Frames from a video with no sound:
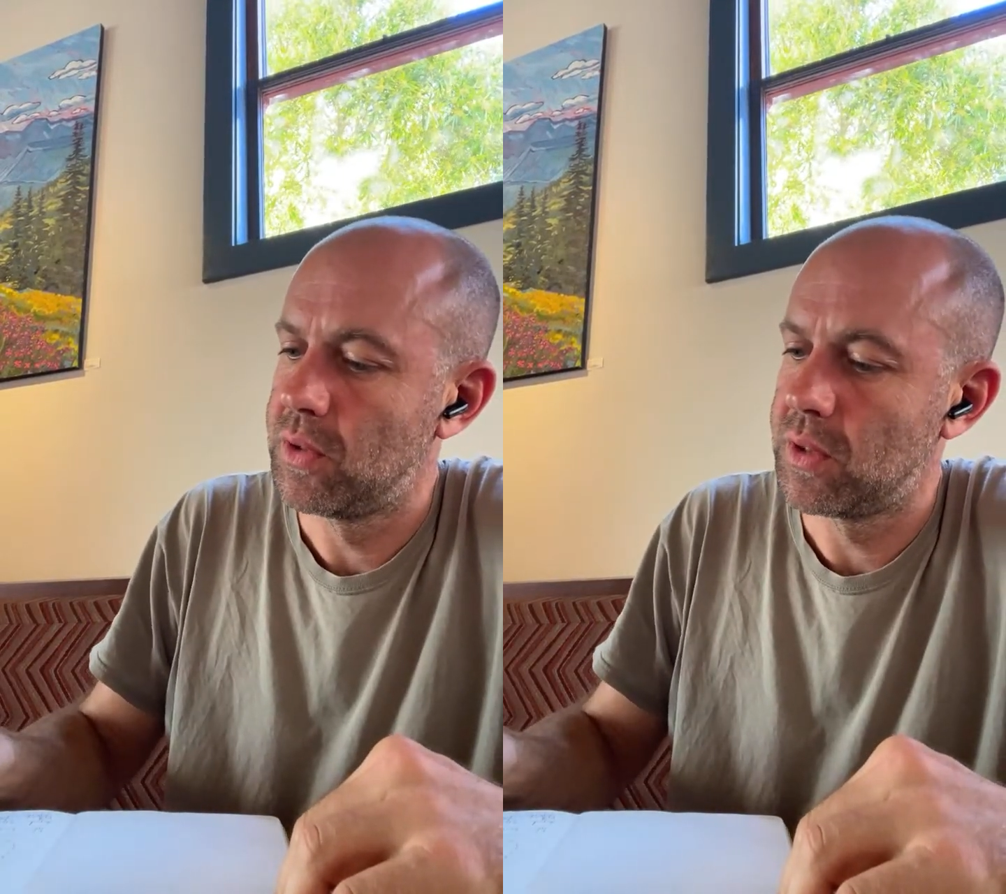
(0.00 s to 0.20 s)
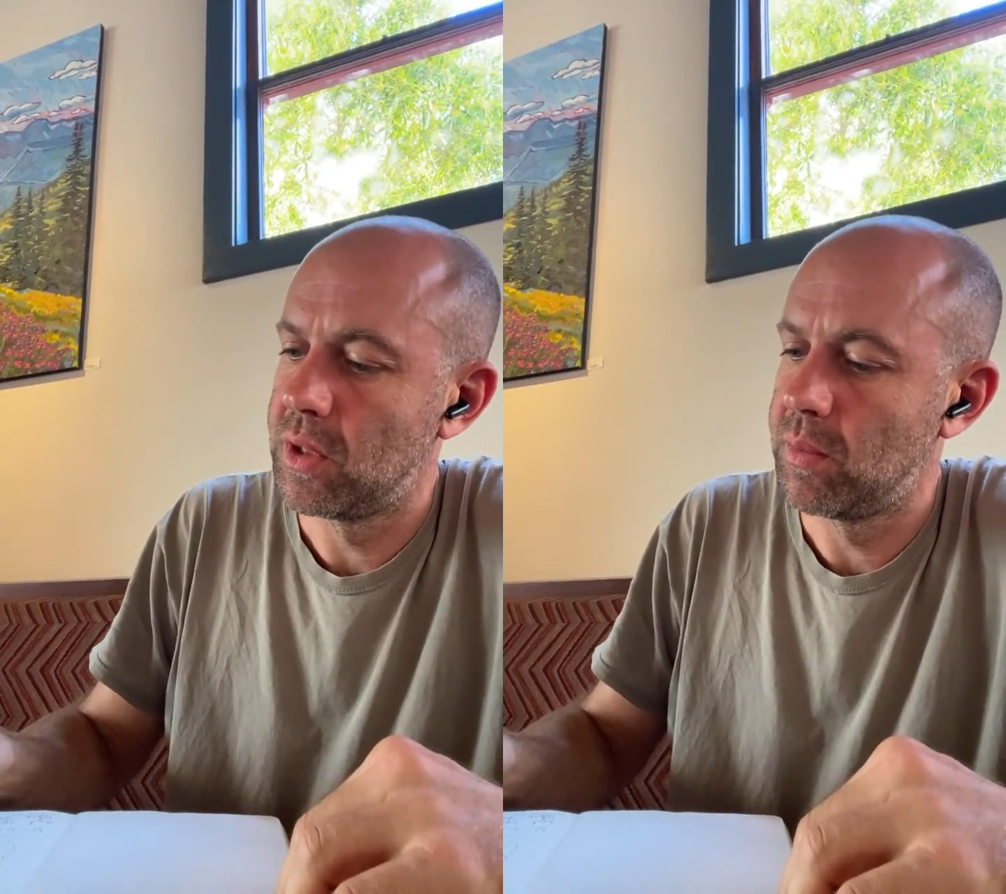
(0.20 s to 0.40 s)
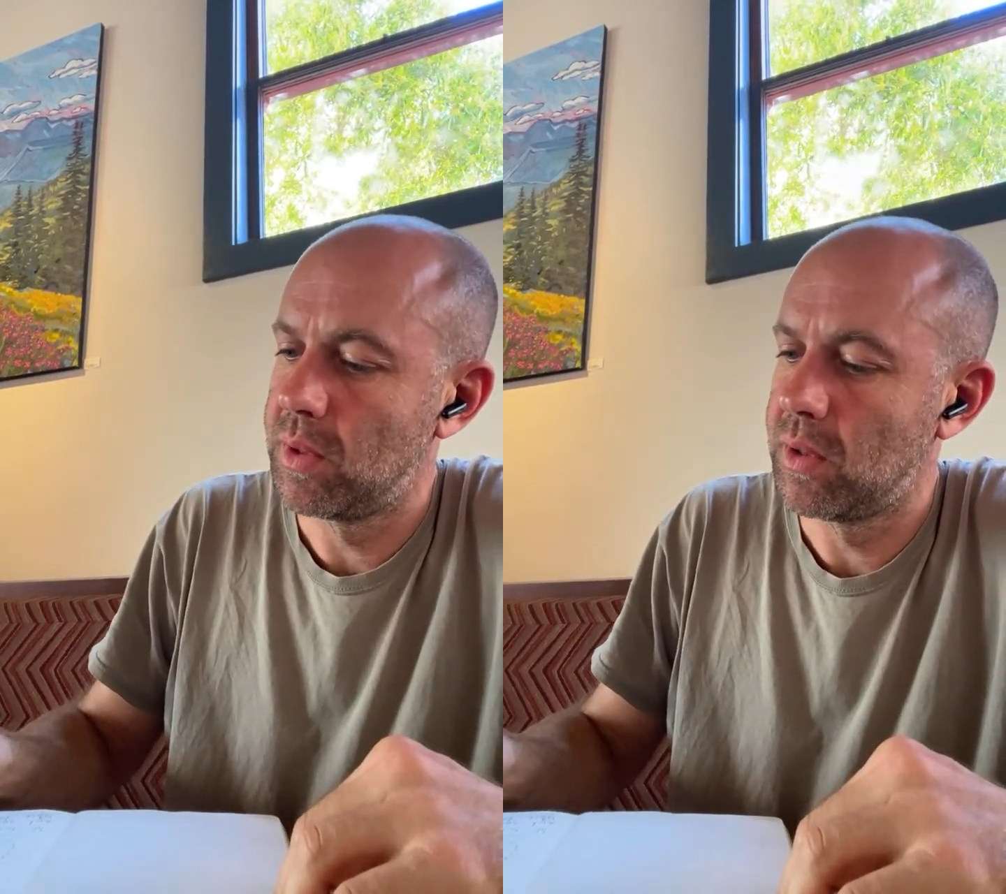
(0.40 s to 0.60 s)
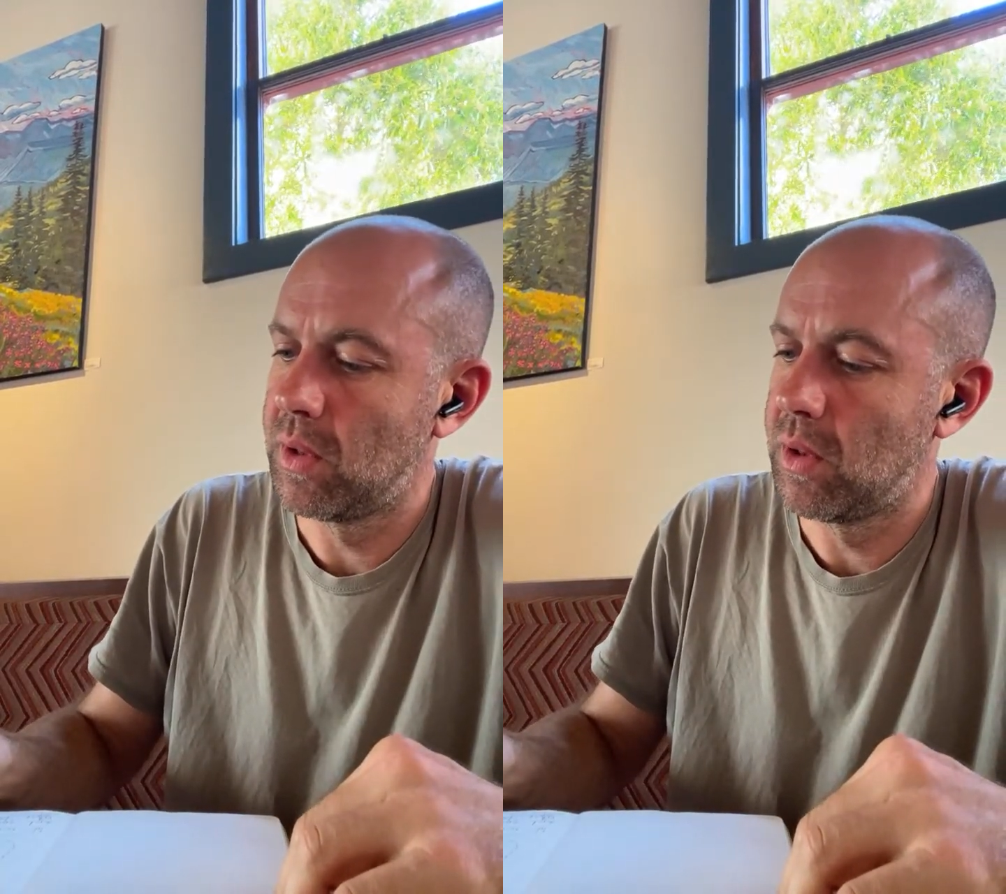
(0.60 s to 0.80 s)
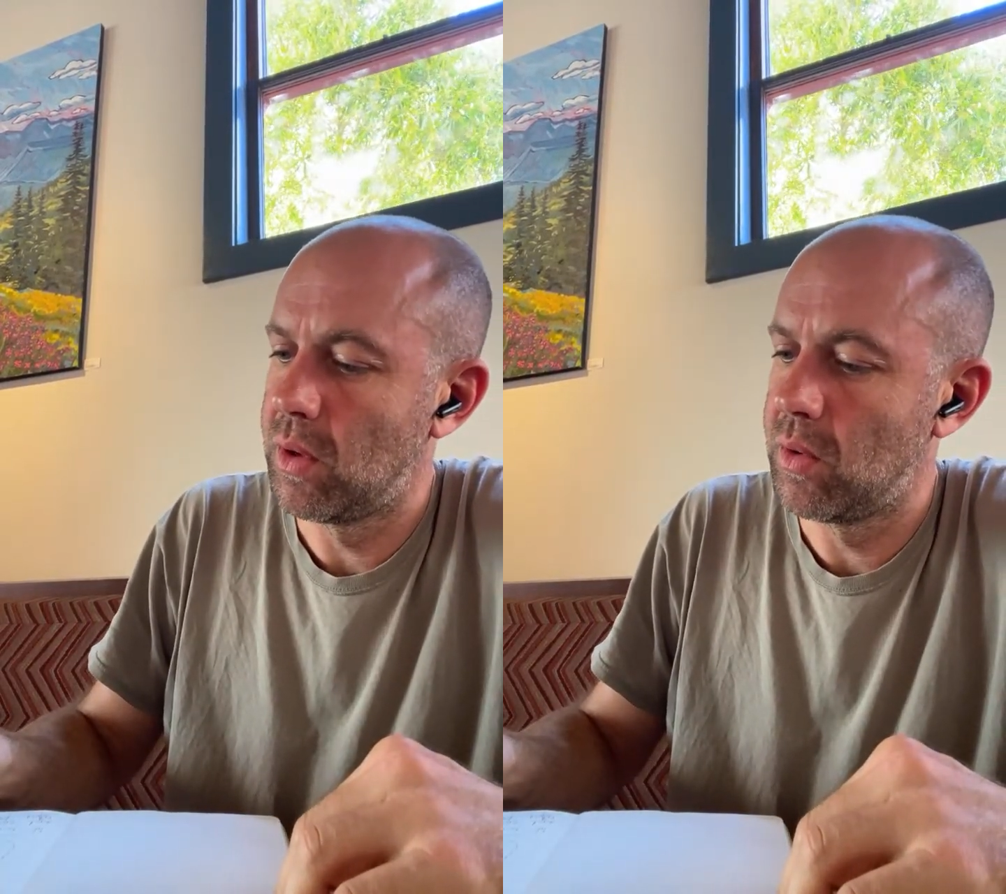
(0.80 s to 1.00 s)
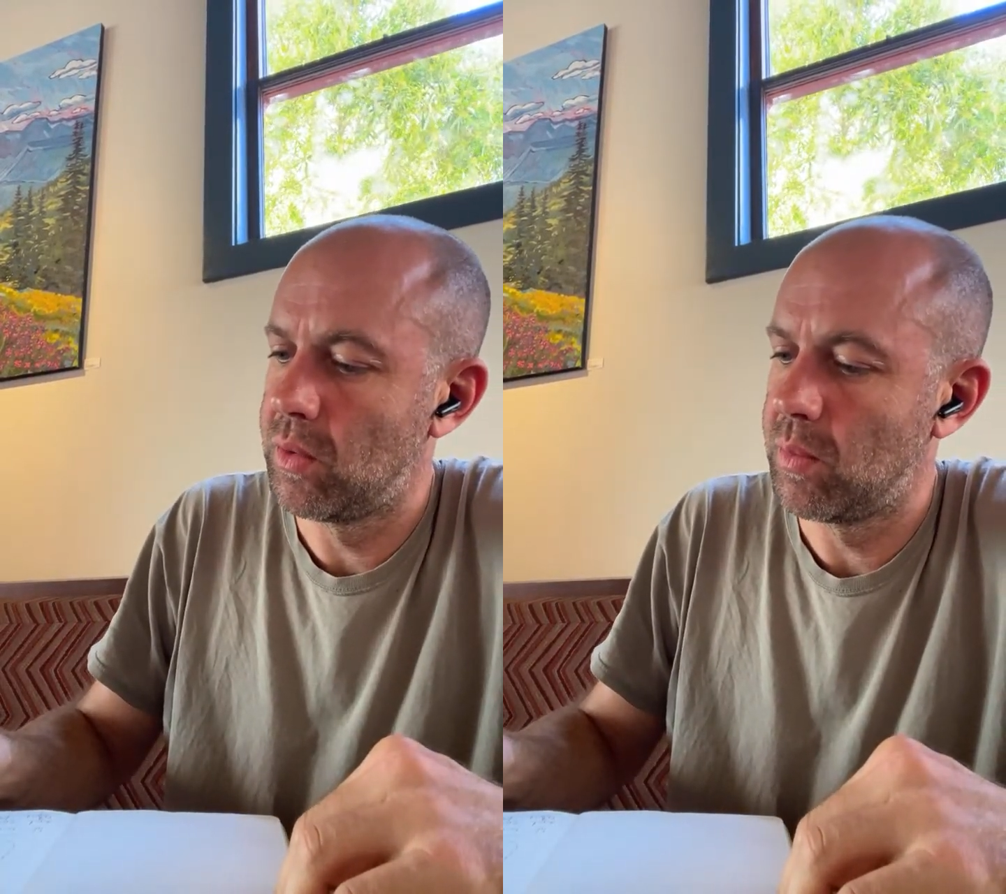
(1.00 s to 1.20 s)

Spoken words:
going to be the load